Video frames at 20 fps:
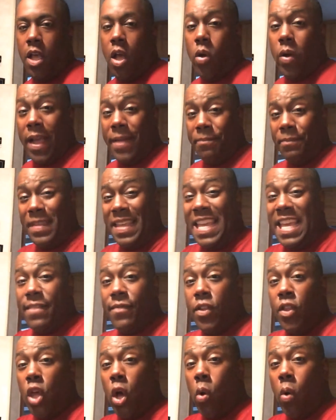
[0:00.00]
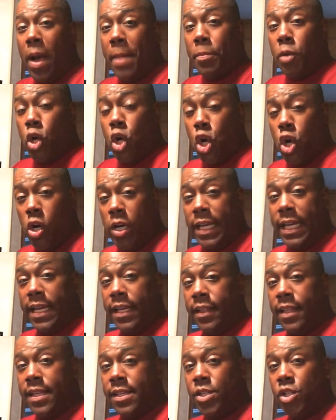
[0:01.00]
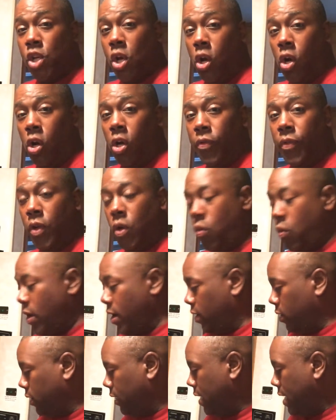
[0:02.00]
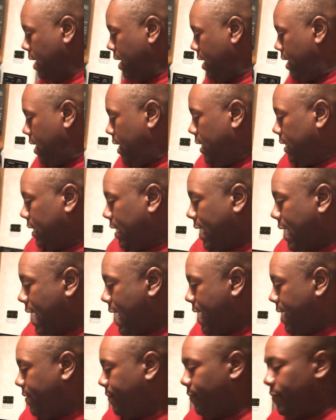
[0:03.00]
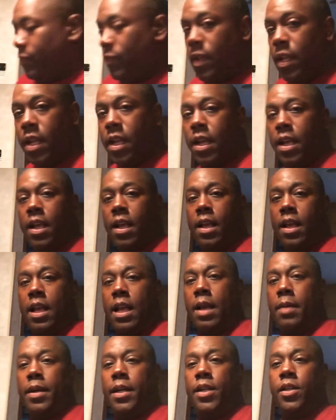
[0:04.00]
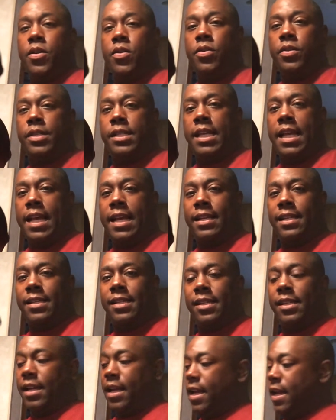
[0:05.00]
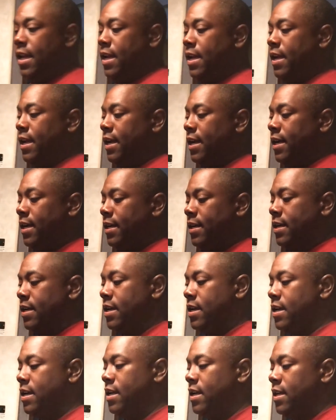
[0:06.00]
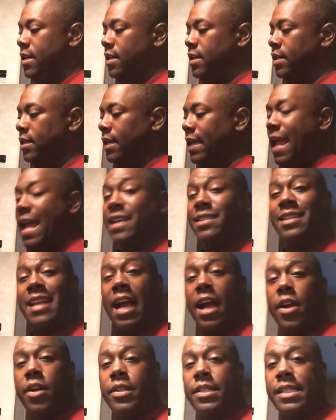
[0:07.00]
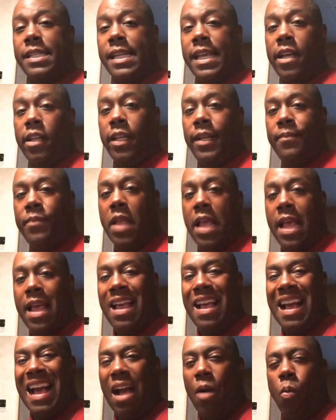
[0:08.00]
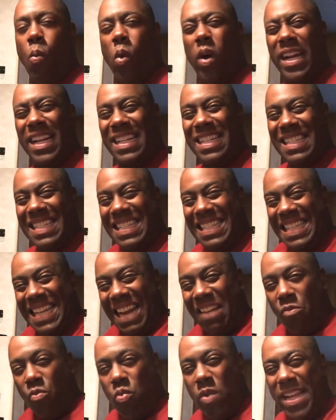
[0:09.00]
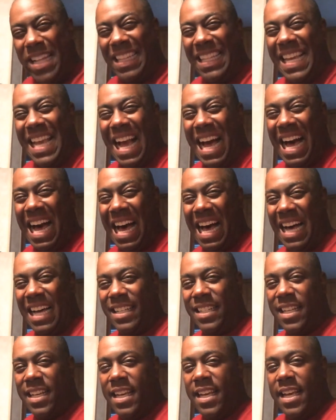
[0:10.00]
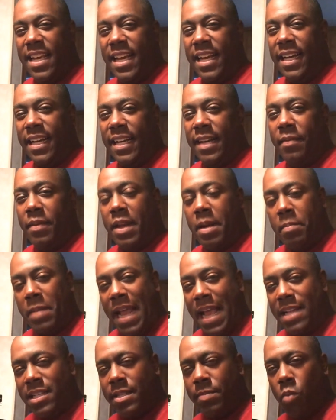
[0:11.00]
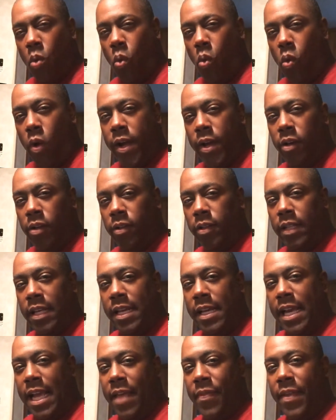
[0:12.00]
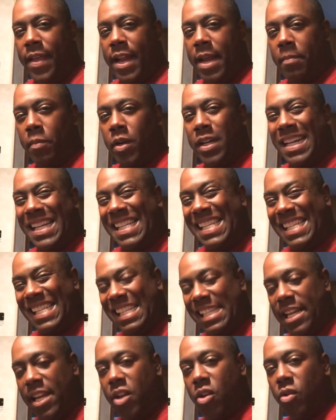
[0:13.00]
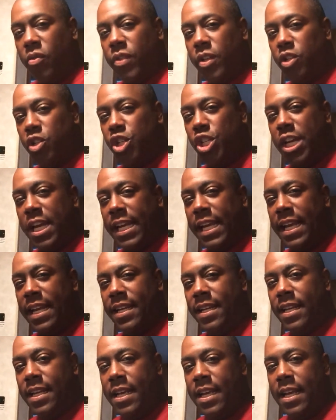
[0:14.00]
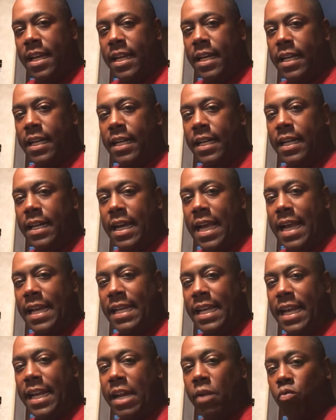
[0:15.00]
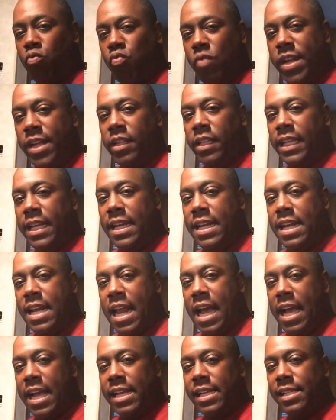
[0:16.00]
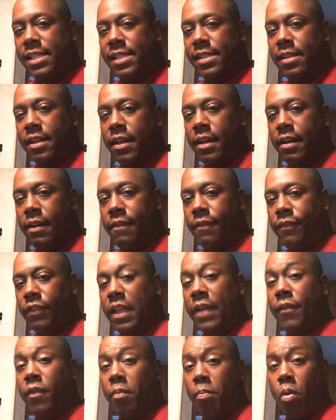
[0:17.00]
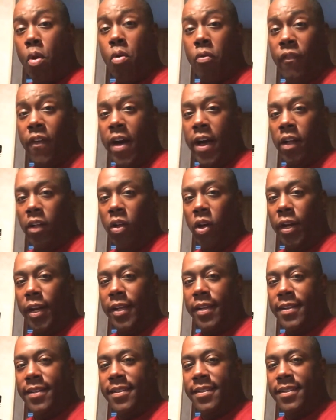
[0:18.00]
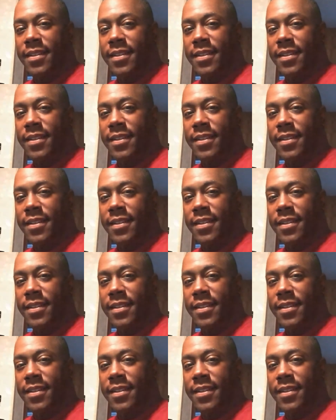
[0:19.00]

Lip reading: Okay, even though I'm cooking this on the grill, tonight I'm gonna use this, a cast iron skillet. I want it really hot, then I'm gonna add some oil, and then I'm gonna sear the chicken and get a really nice flavor profile on it.